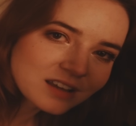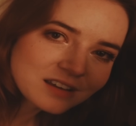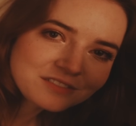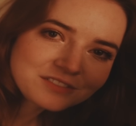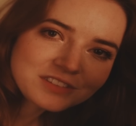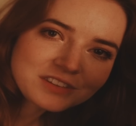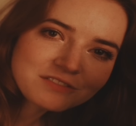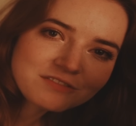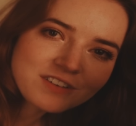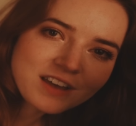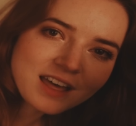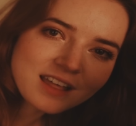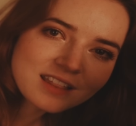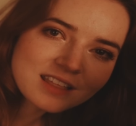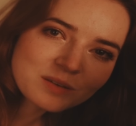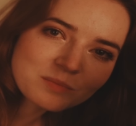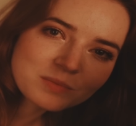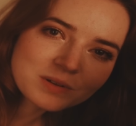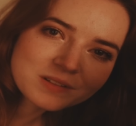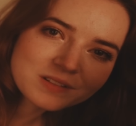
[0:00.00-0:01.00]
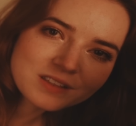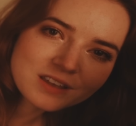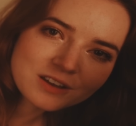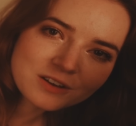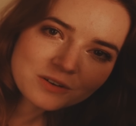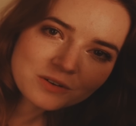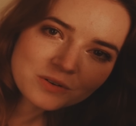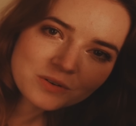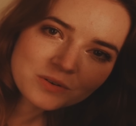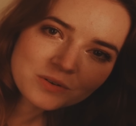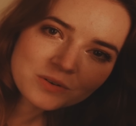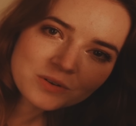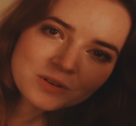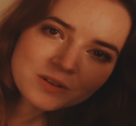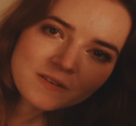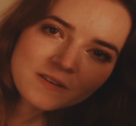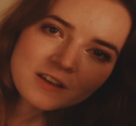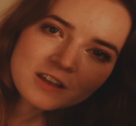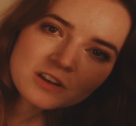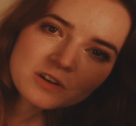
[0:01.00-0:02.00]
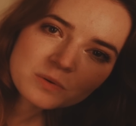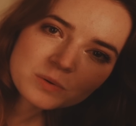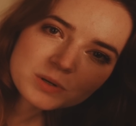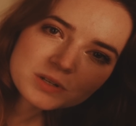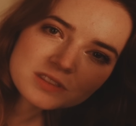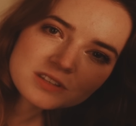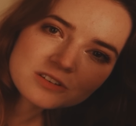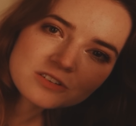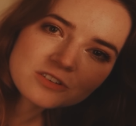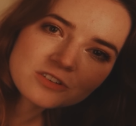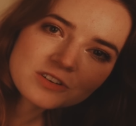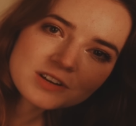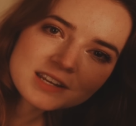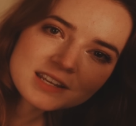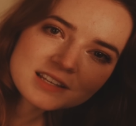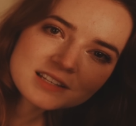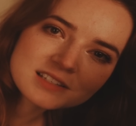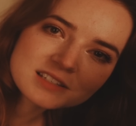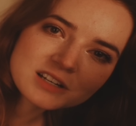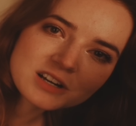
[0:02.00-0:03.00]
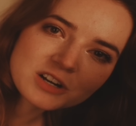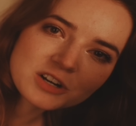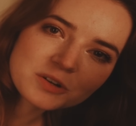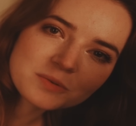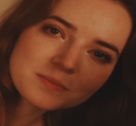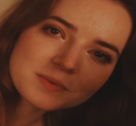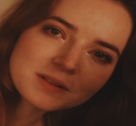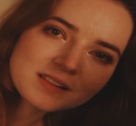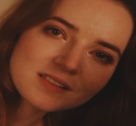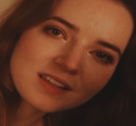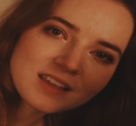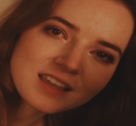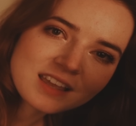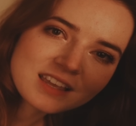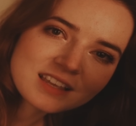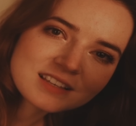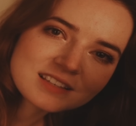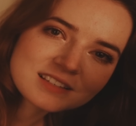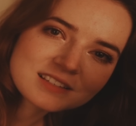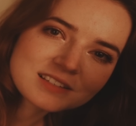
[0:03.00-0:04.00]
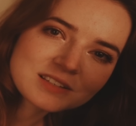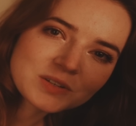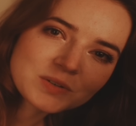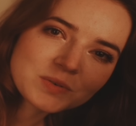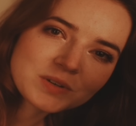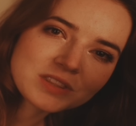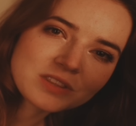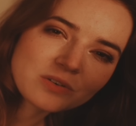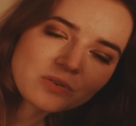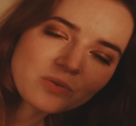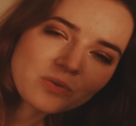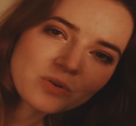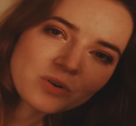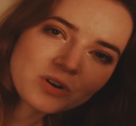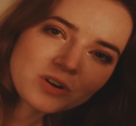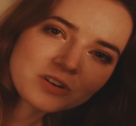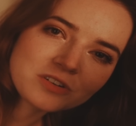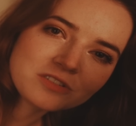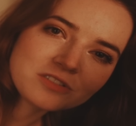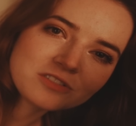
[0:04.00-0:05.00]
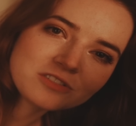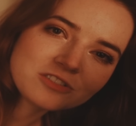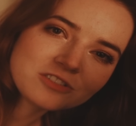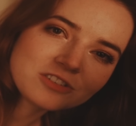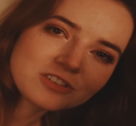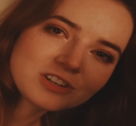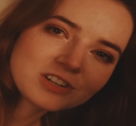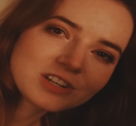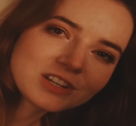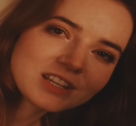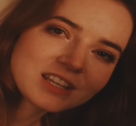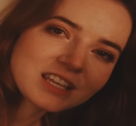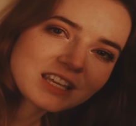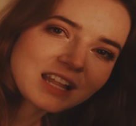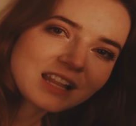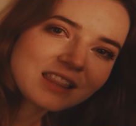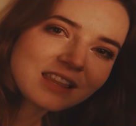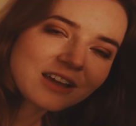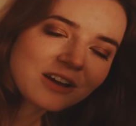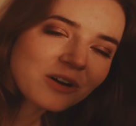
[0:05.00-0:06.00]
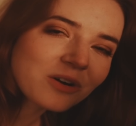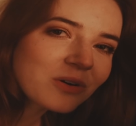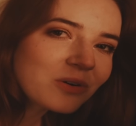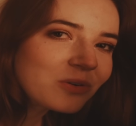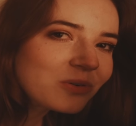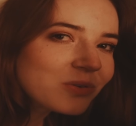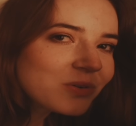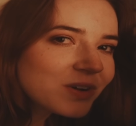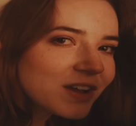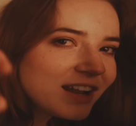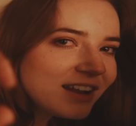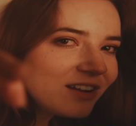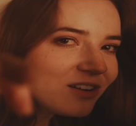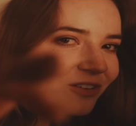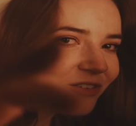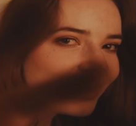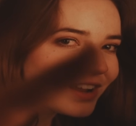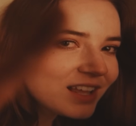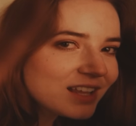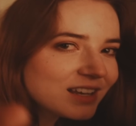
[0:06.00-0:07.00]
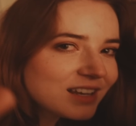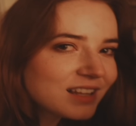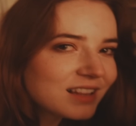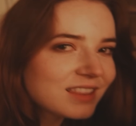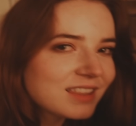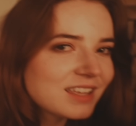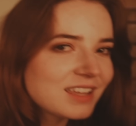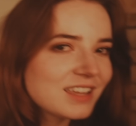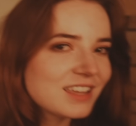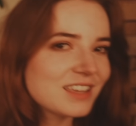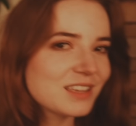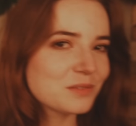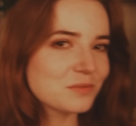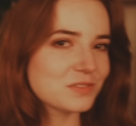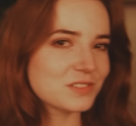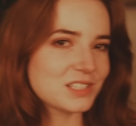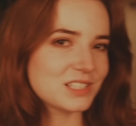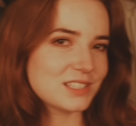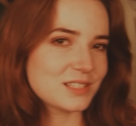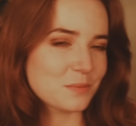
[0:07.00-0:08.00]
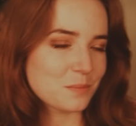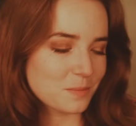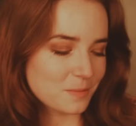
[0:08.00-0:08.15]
of the valley below, where the trees are ablaze with orange, yellow, and red leaves.